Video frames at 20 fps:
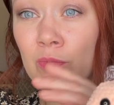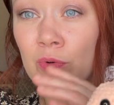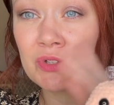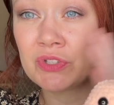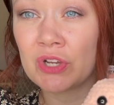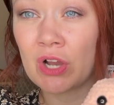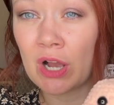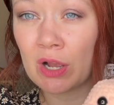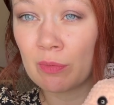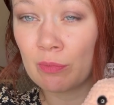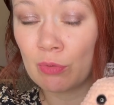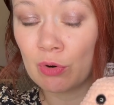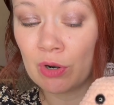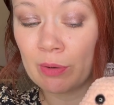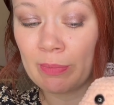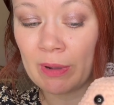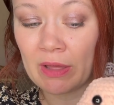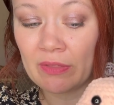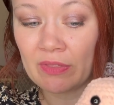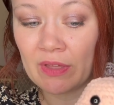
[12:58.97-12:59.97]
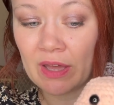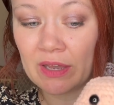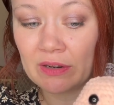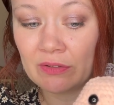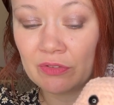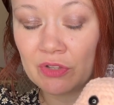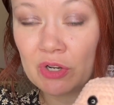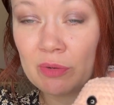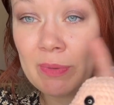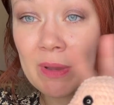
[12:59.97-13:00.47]
We'll talk more about that in
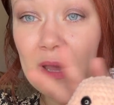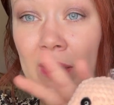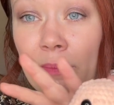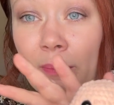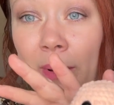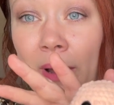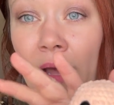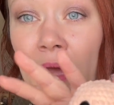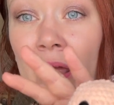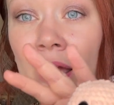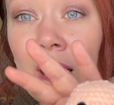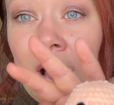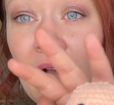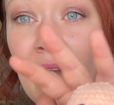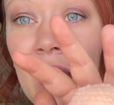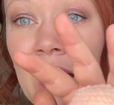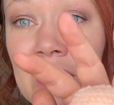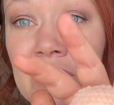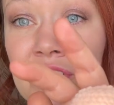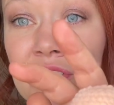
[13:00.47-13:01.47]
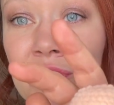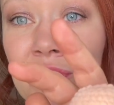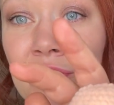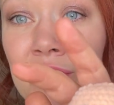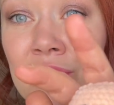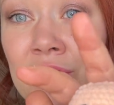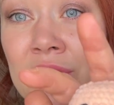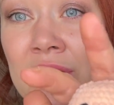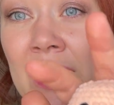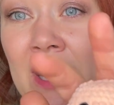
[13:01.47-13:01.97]
a little bit, but I
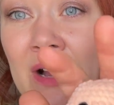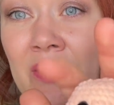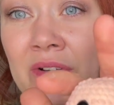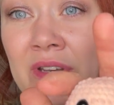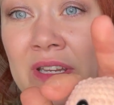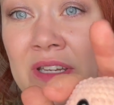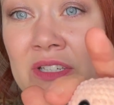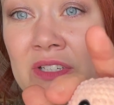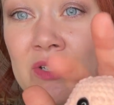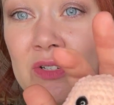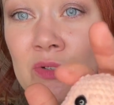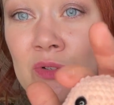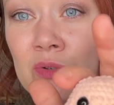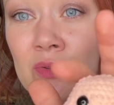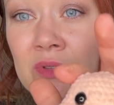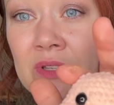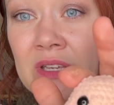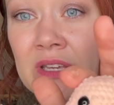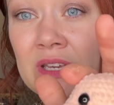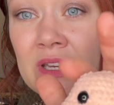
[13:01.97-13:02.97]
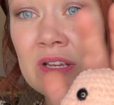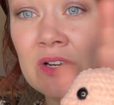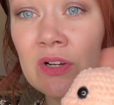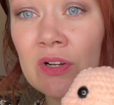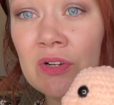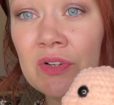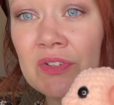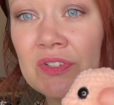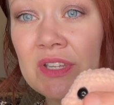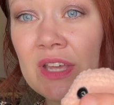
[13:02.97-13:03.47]
do now need to do the
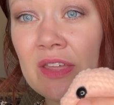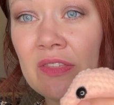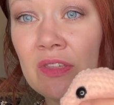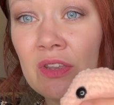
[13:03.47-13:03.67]
ears and